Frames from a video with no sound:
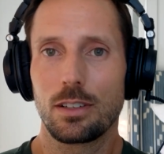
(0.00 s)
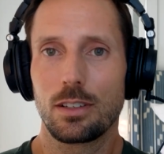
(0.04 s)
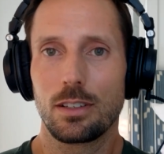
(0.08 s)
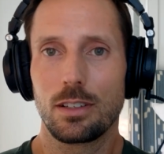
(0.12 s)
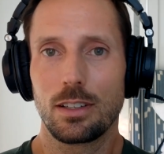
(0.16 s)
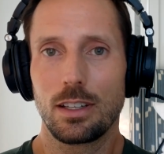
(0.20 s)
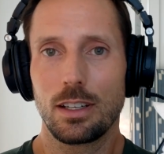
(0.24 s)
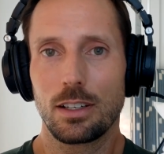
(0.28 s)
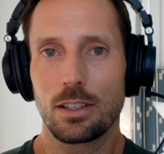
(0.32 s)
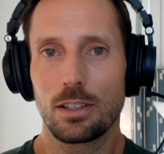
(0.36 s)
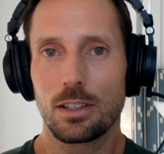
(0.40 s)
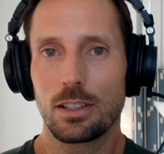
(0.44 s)

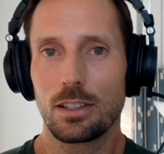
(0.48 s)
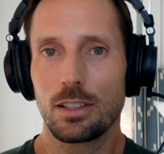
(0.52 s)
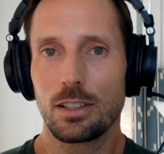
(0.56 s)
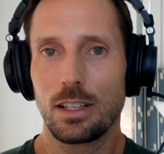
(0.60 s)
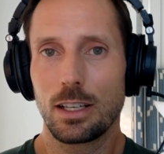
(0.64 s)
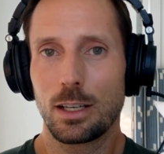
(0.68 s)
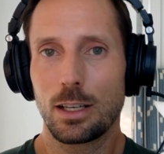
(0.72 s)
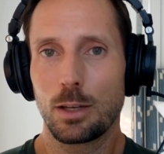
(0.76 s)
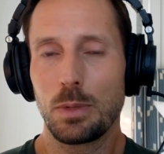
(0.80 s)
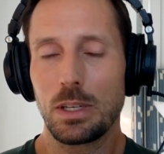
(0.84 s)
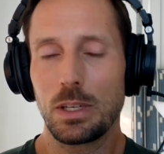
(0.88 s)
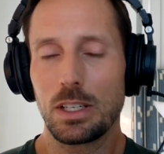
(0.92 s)

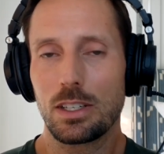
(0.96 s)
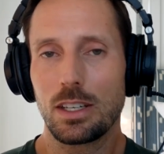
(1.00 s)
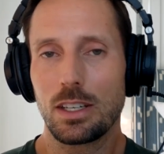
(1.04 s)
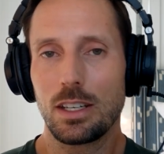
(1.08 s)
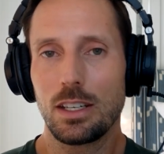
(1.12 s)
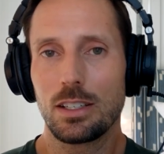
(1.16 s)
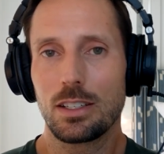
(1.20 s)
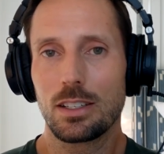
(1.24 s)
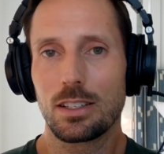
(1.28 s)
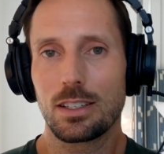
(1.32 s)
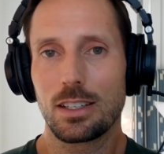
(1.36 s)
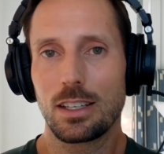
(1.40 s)
they can be
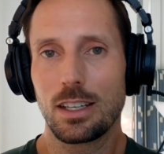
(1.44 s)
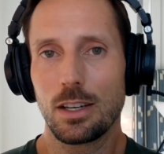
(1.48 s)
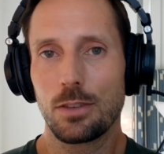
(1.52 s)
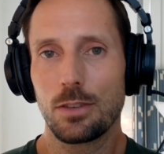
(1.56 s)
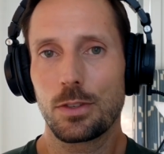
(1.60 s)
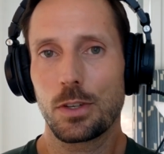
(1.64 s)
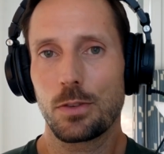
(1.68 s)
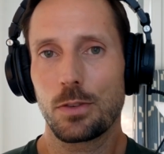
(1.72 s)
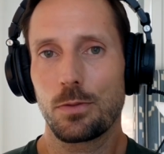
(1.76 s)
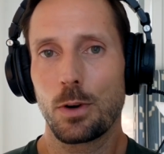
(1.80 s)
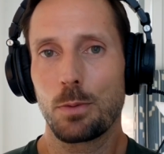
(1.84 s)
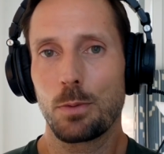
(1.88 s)
seen as
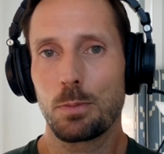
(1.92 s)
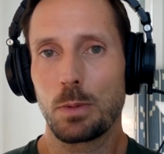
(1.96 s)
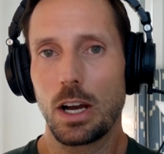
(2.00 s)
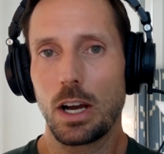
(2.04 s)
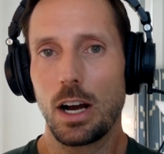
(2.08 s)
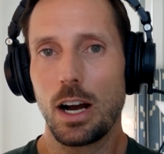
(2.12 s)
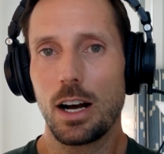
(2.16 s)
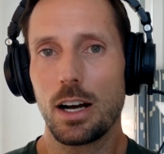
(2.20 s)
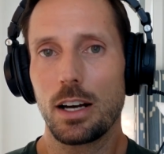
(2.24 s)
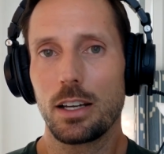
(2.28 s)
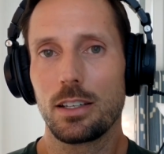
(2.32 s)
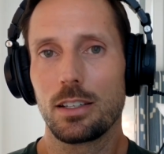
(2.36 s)
gifts from
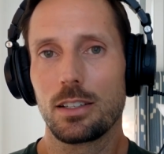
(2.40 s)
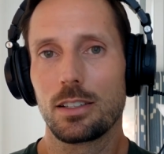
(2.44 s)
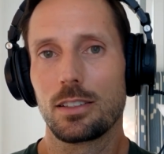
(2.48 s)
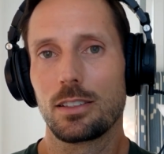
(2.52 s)
God.